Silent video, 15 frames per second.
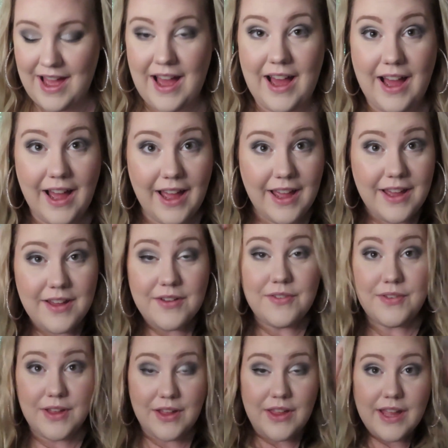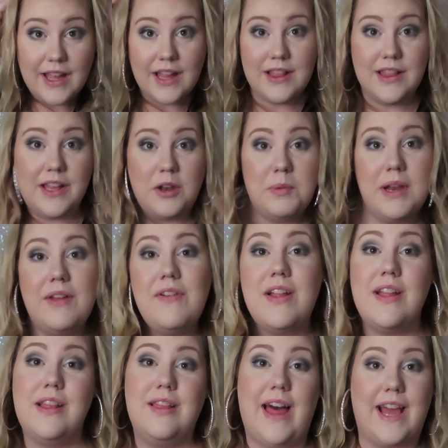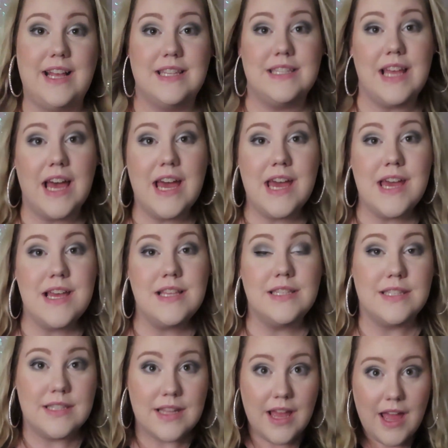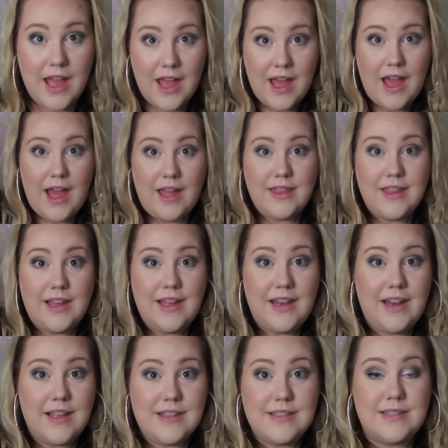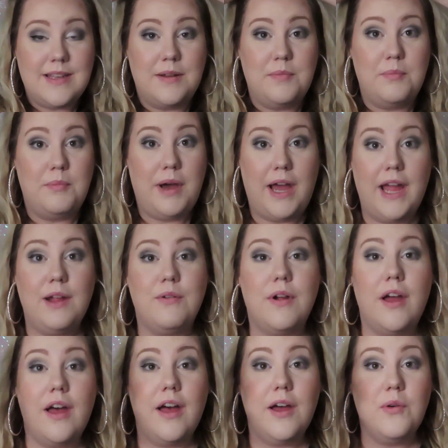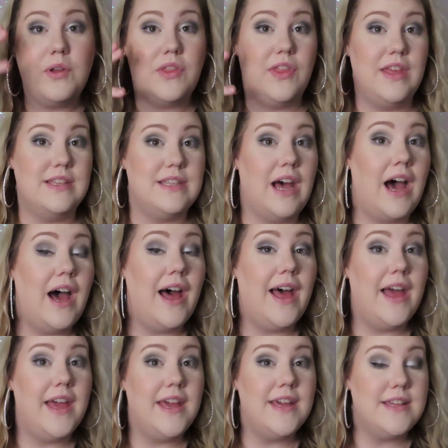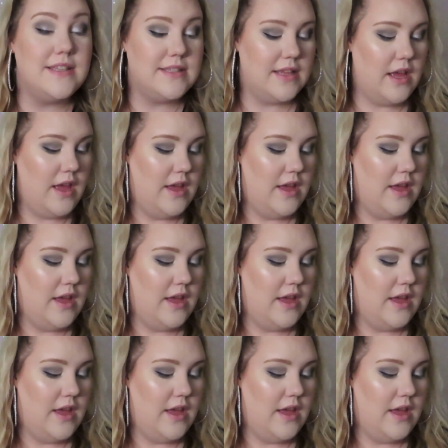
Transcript: I feel like a little bit of an Alexis, and then some Myra with these eyes.